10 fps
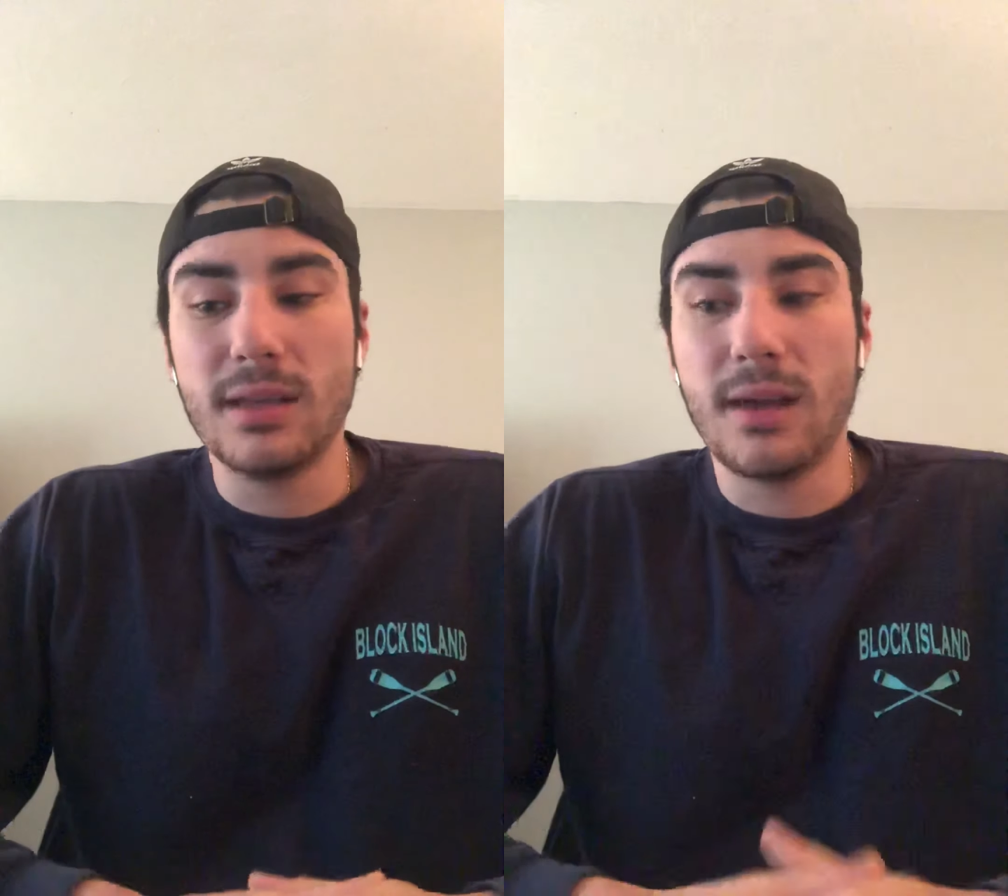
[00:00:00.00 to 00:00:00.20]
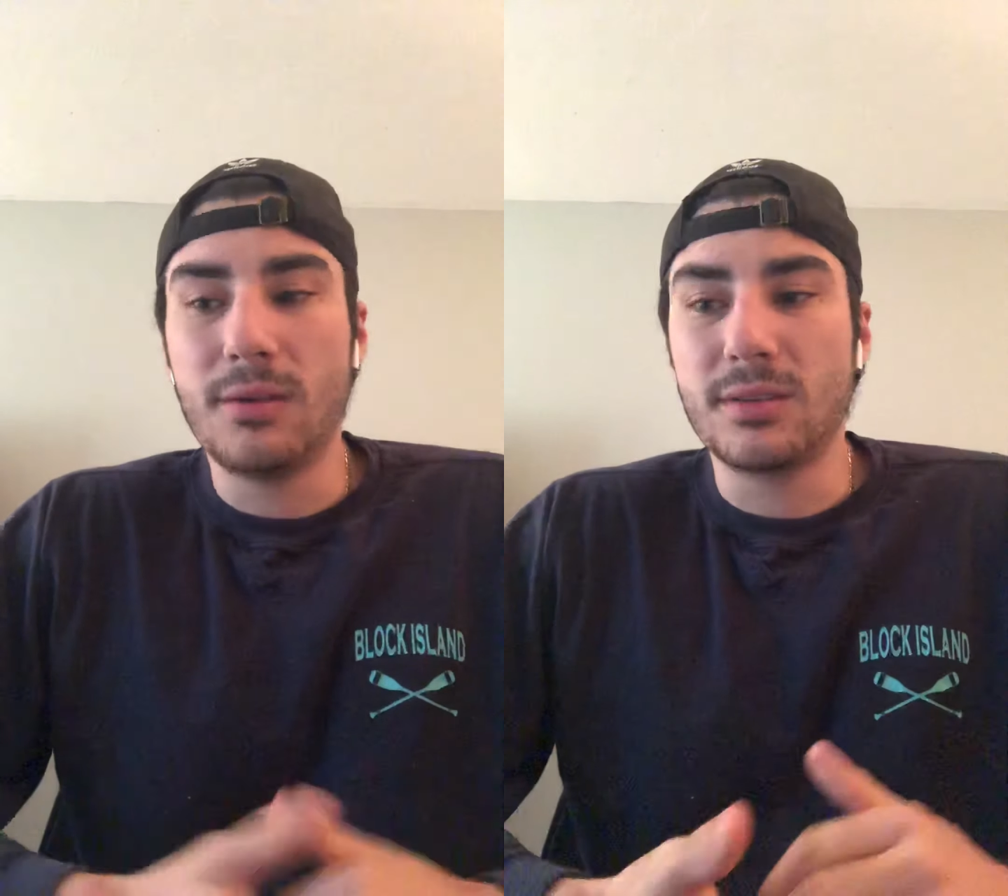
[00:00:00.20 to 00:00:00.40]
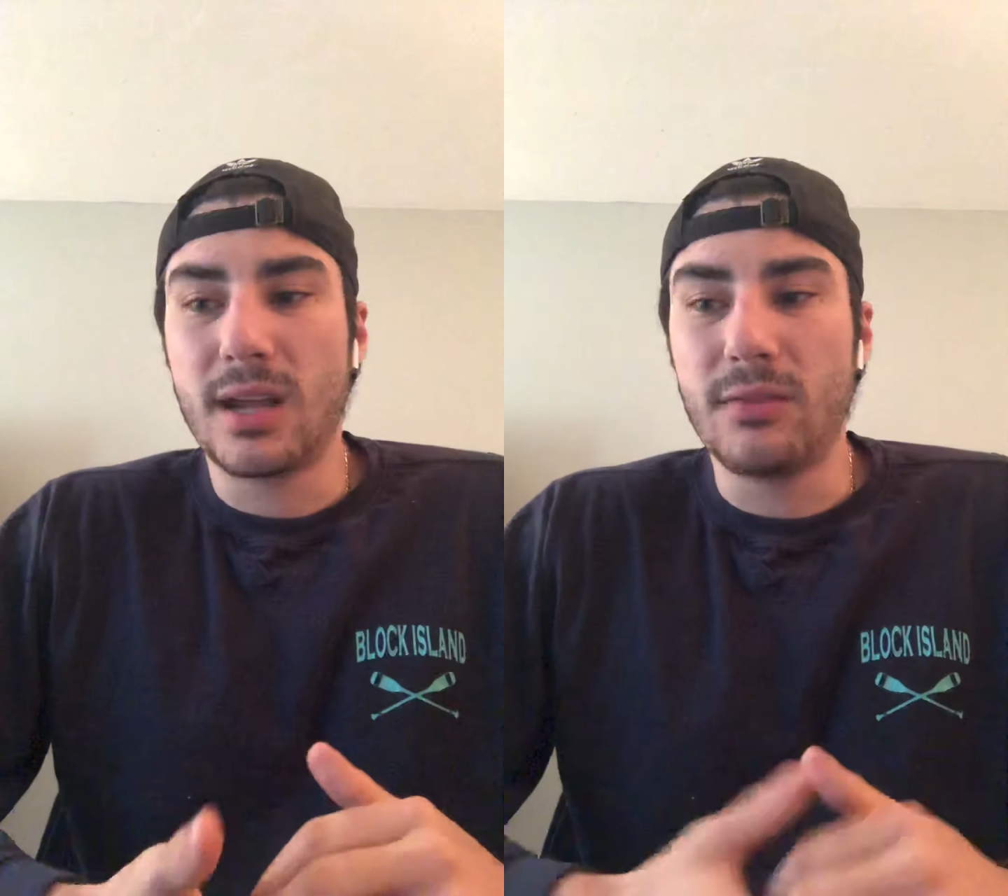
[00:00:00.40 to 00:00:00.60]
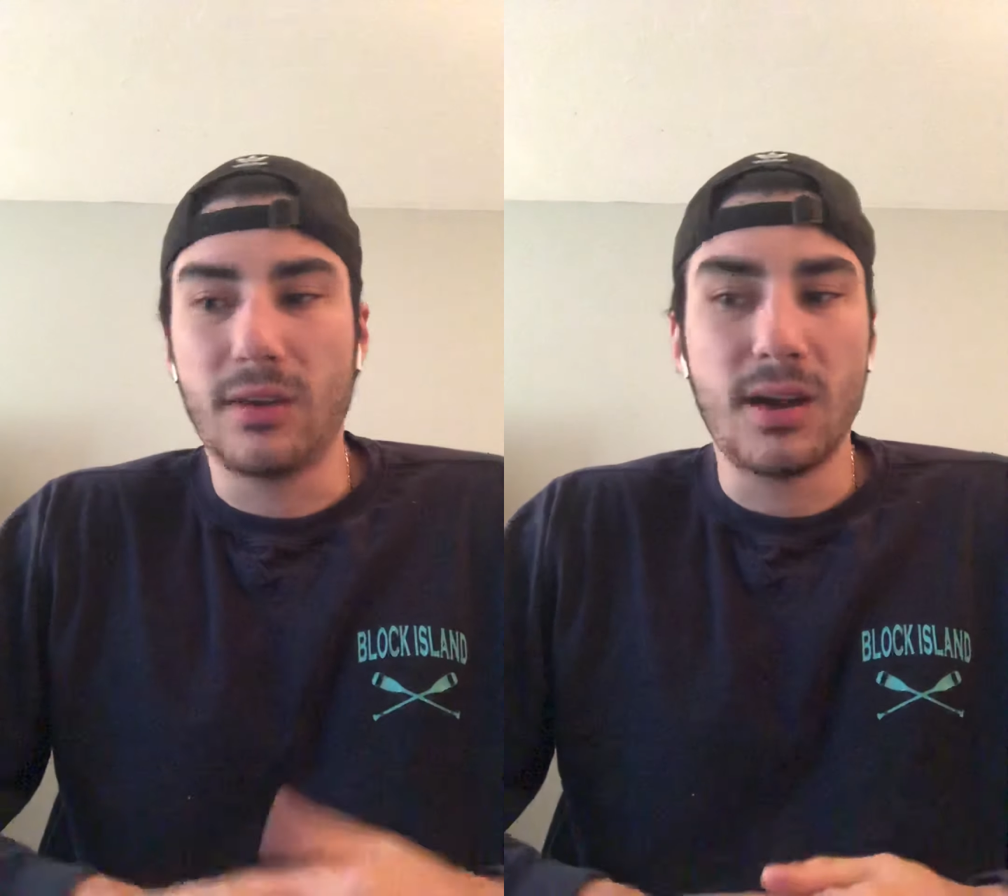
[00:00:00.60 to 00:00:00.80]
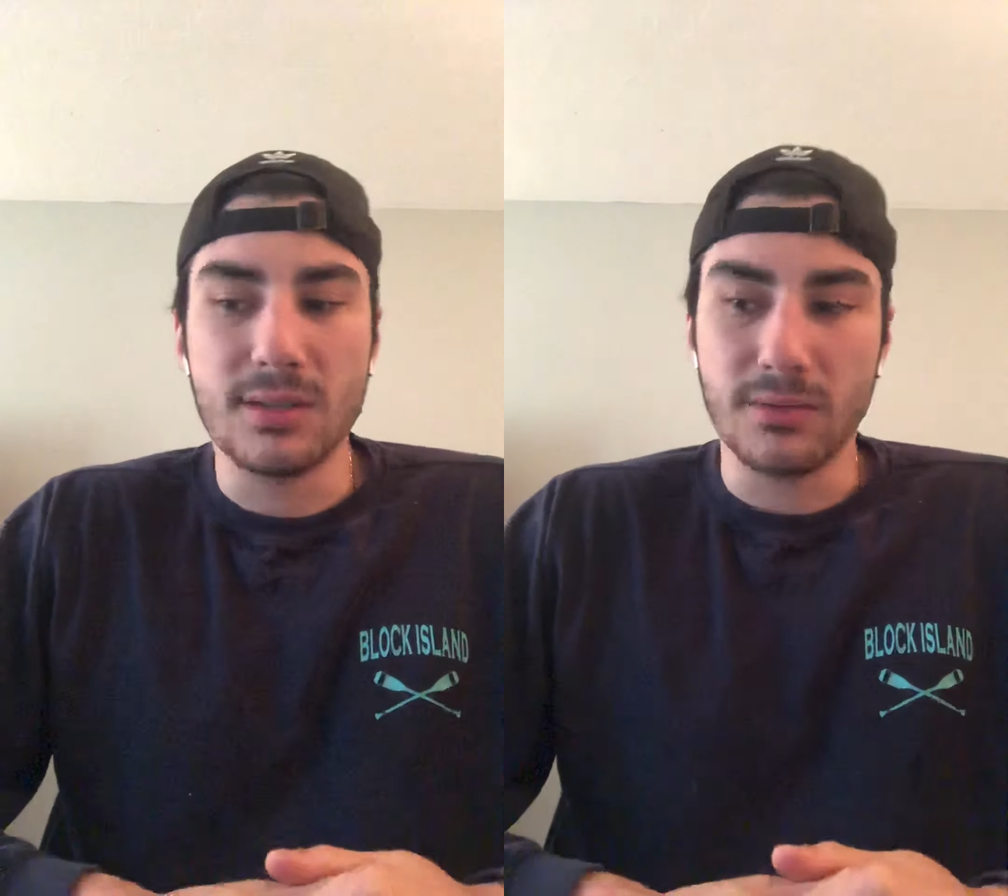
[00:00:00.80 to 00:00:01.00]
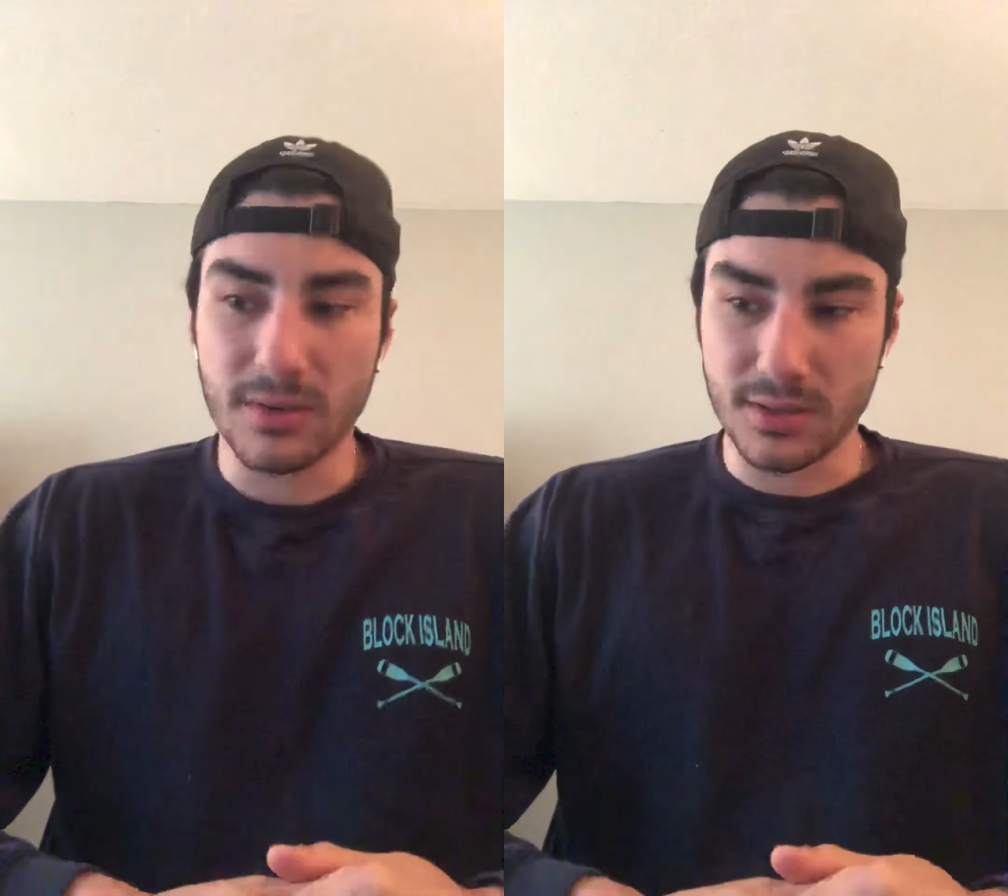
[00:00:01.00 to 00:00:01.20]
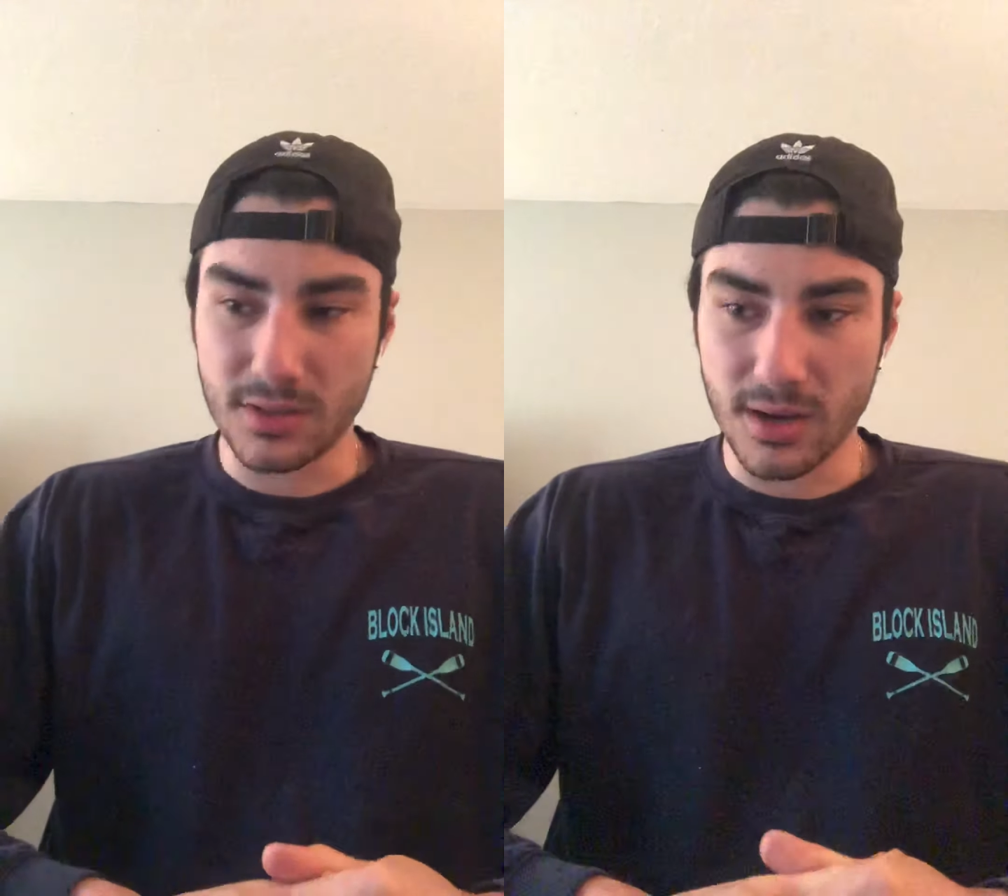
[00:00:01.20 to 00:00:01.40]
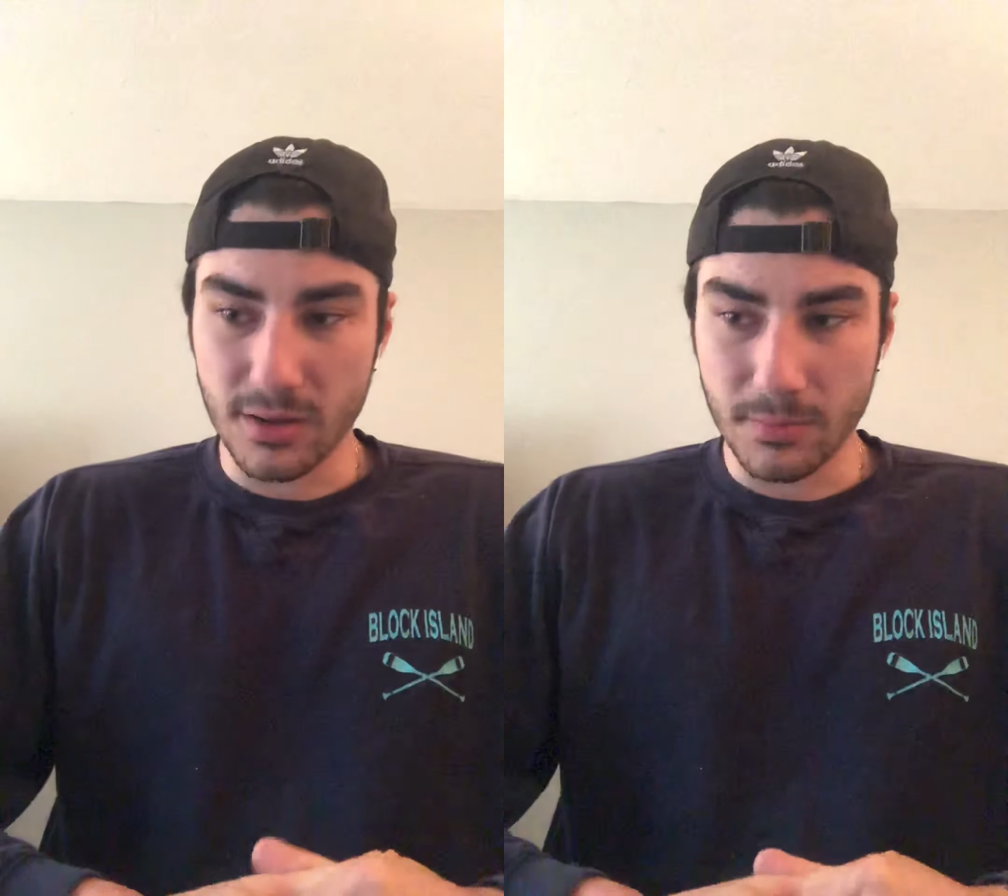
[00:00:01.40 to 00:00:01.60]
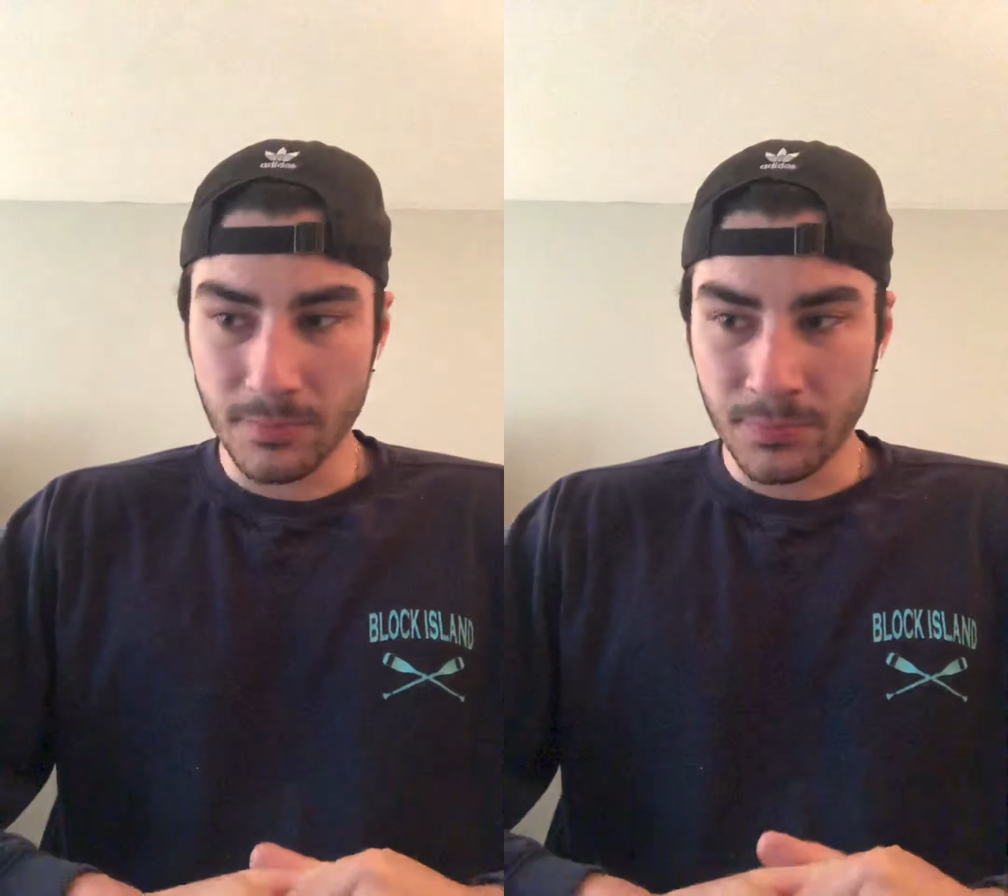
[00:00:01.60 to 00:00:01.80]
and that was kind of a cause of concern